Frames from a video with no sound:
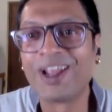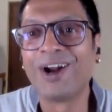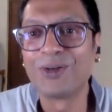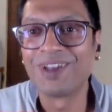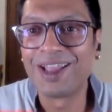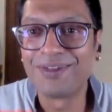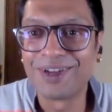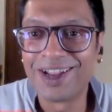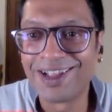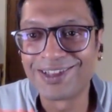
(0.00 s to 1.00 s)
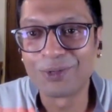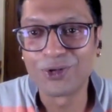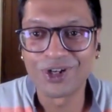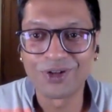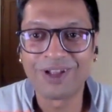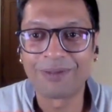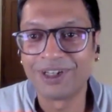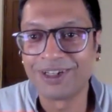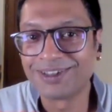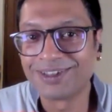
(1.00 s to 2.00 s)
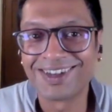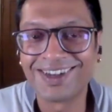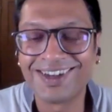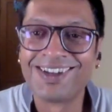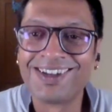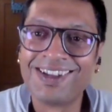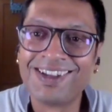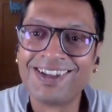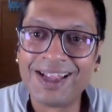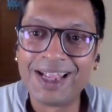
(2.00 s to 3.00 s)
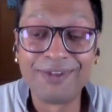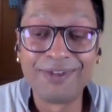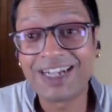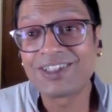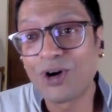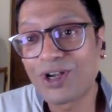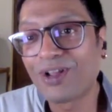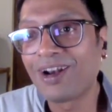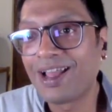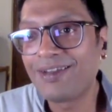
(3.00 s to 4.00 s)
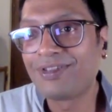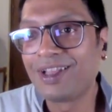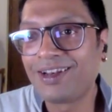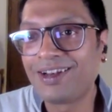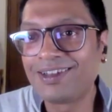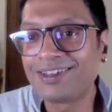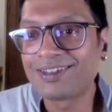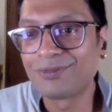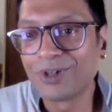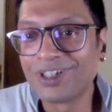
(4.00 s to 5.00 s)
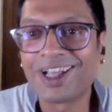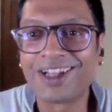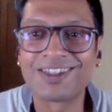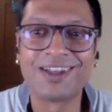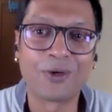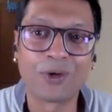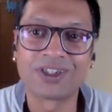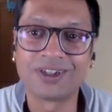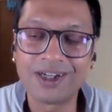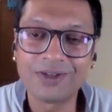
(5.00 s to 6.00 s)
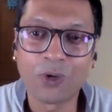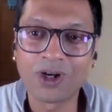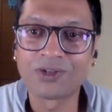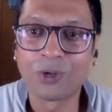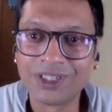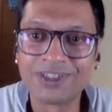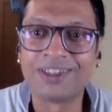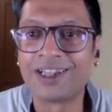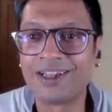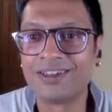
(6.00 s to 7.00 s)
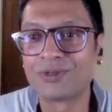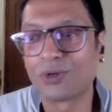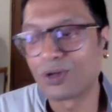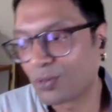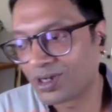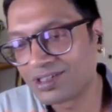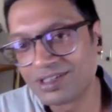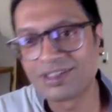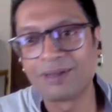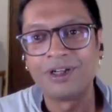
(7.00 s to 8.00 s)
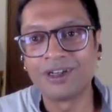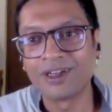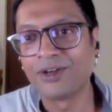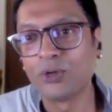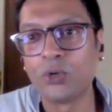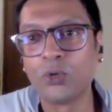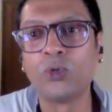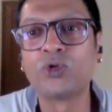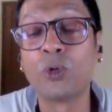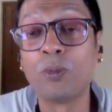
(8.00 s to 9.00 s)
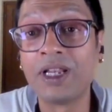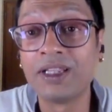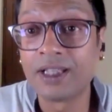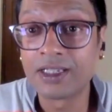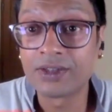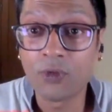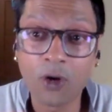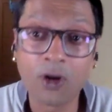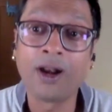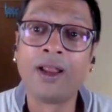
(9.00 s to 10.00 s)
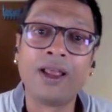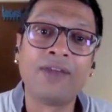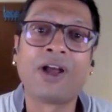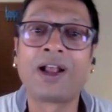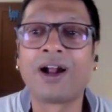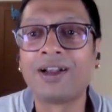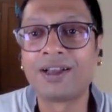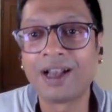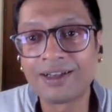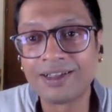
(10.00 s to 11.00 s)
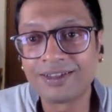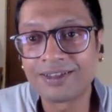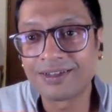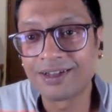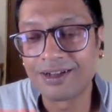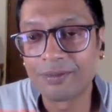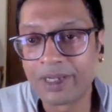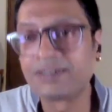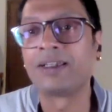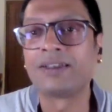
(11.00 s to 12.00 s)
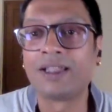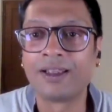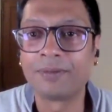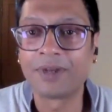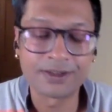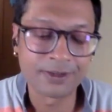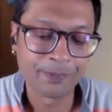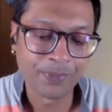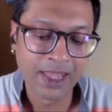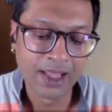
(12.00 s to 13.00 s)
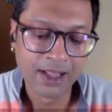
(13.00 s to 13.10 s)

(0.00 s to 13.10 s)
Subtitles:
walking out of life in an explosion of happiness, right? If that's not your life, then it's worth asking a question, right? What is all this intelligence for? What is this ability to do so many things for if I can't get this basic thing in place?